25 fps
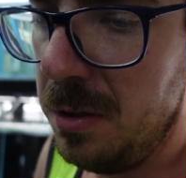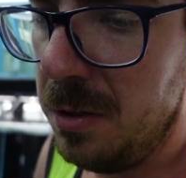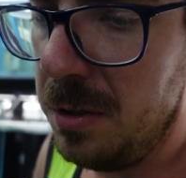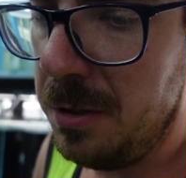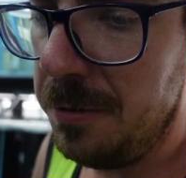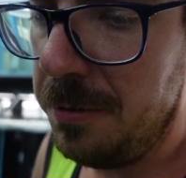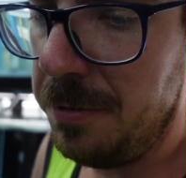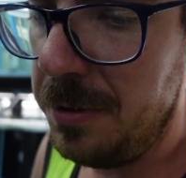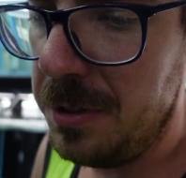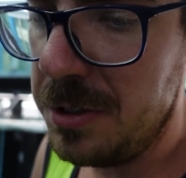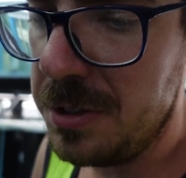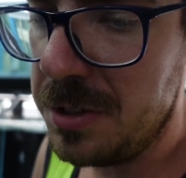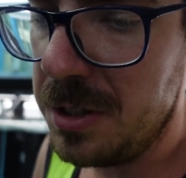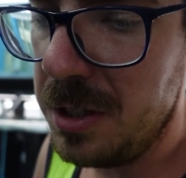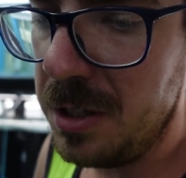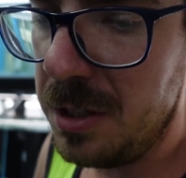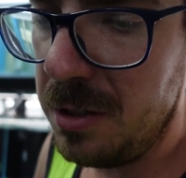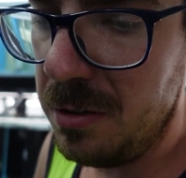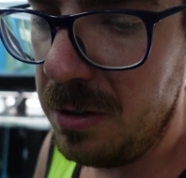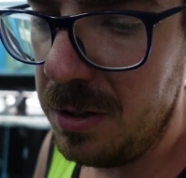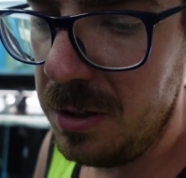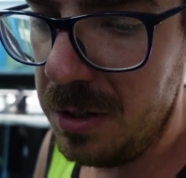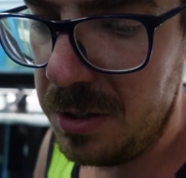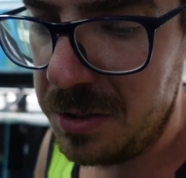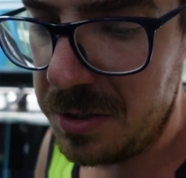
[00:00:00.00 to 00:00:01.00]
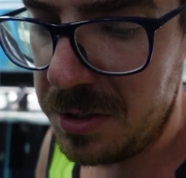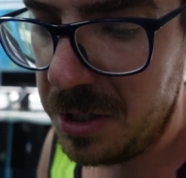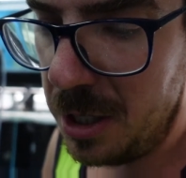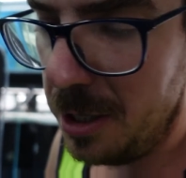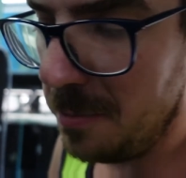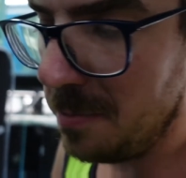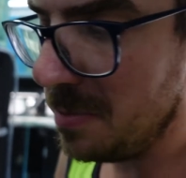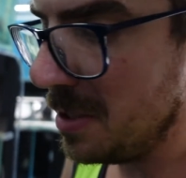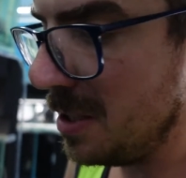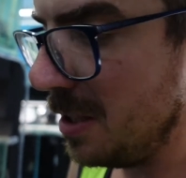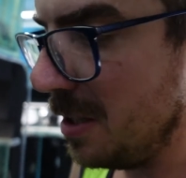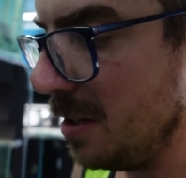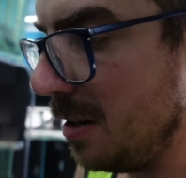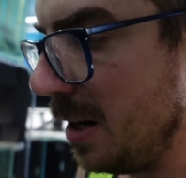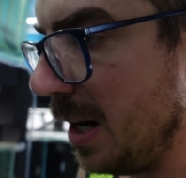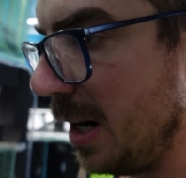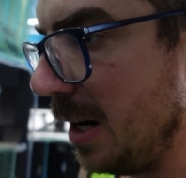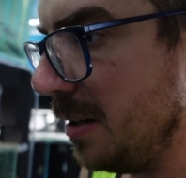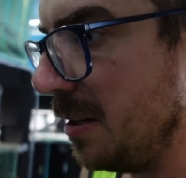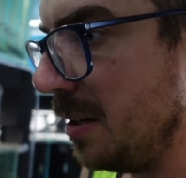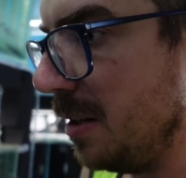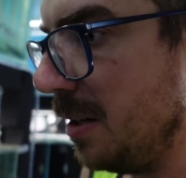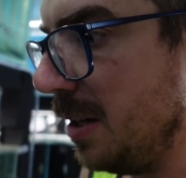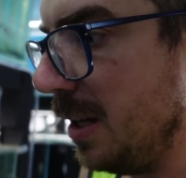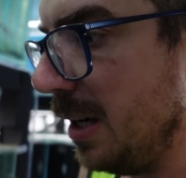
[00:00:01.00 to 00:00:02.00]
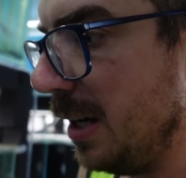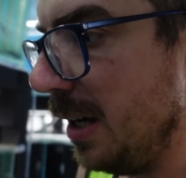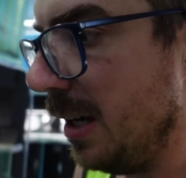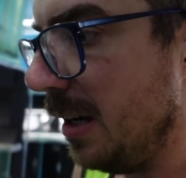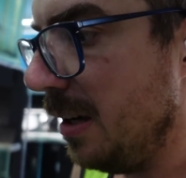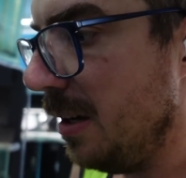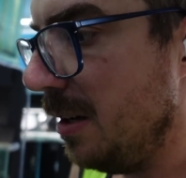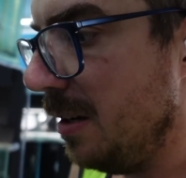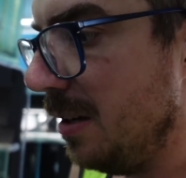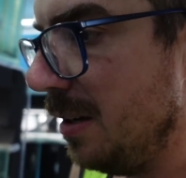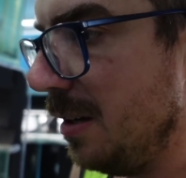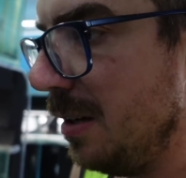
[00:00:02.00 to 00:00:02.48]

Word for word: the fish that are in the tubs that are under there,